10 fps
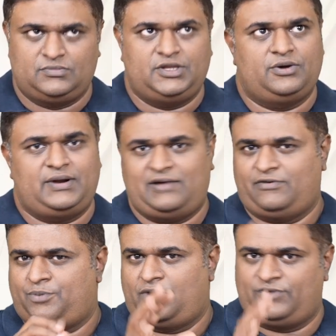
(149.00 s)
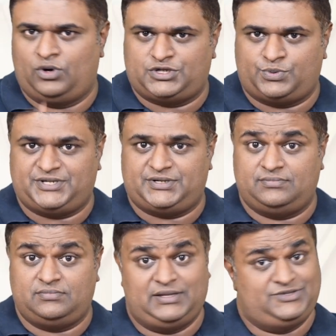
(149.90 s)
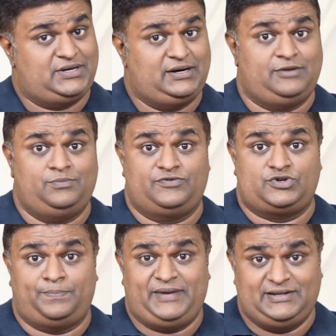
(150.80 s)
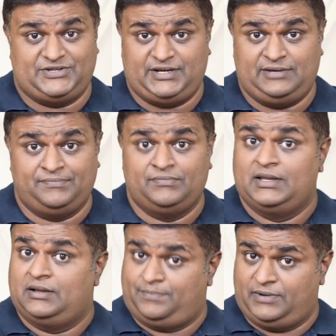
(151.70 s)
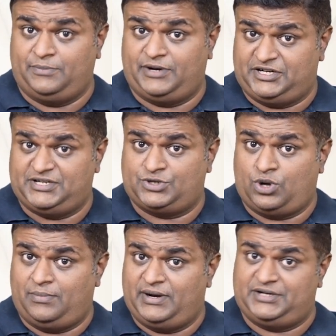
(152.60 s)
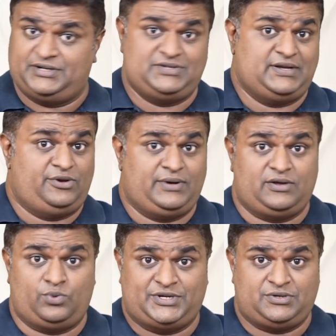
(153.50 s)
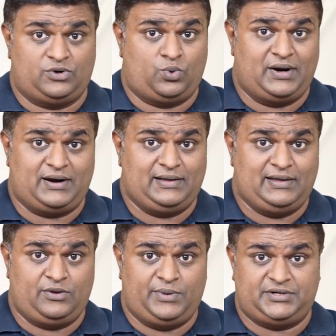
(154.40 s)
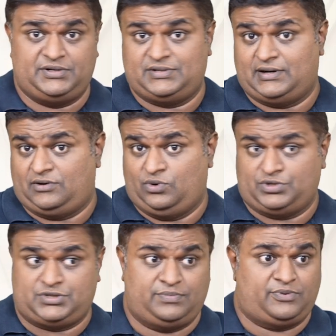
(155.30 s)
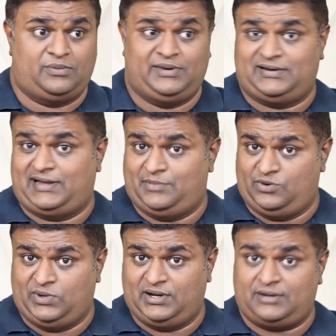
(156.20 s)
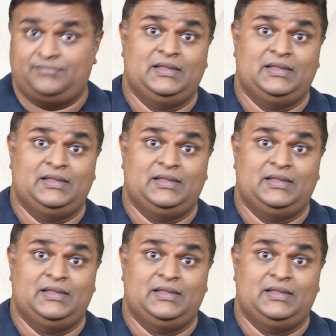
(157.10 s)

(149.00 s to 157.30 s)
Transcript: You're going to have a profit and loss question, then suddenly it moves to PNC. Permutations, combinations, then you get a question on quadratic equations, then it goes to probably time and work,